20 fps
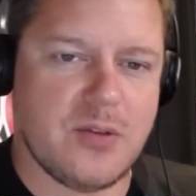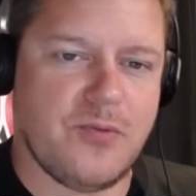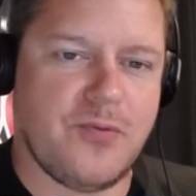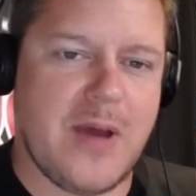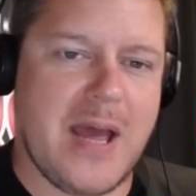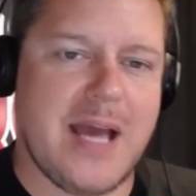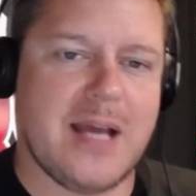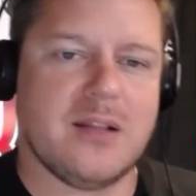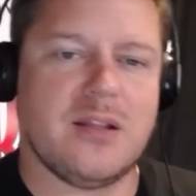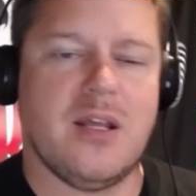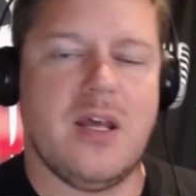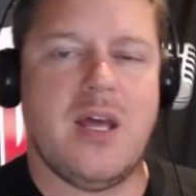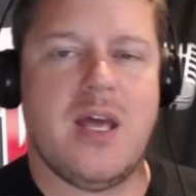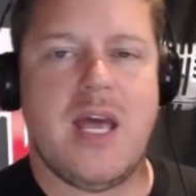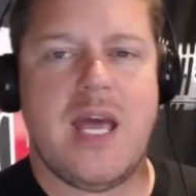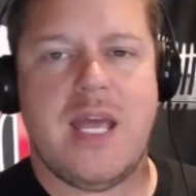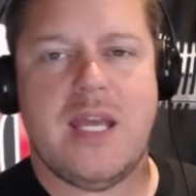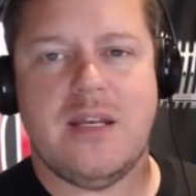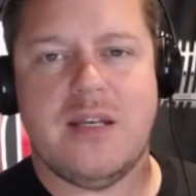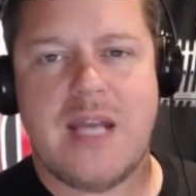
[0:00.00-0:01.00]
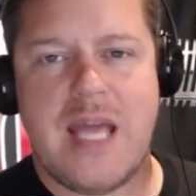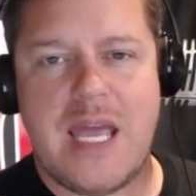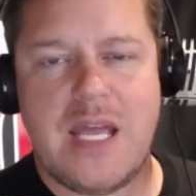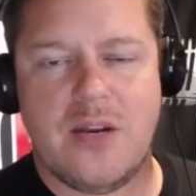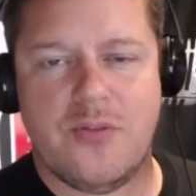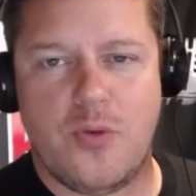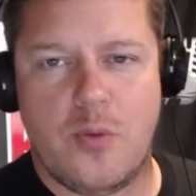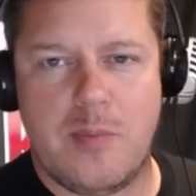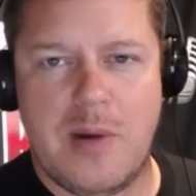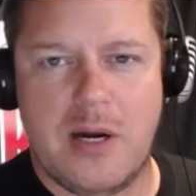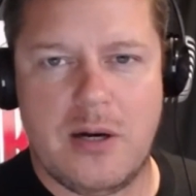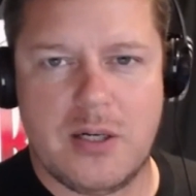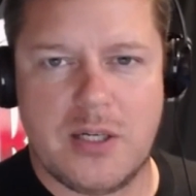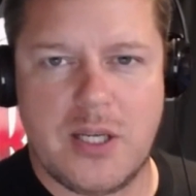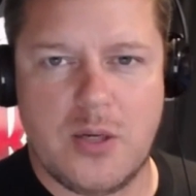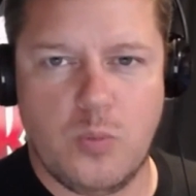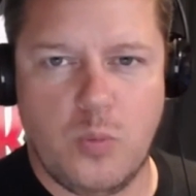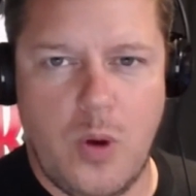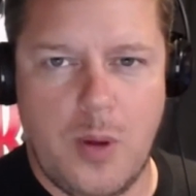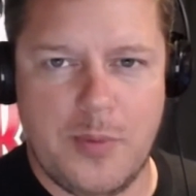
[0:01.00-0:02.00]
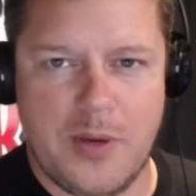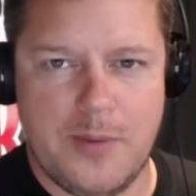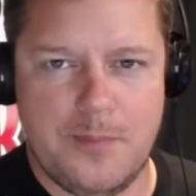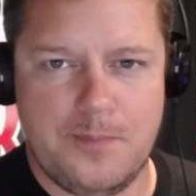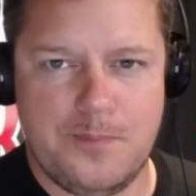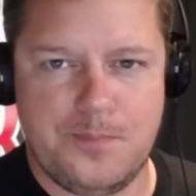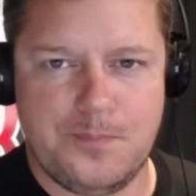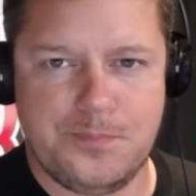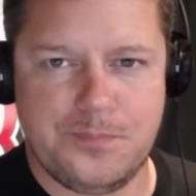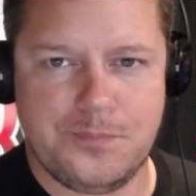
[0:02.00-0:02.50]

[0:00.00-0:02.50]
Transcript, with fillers: in fact, a Native American woman.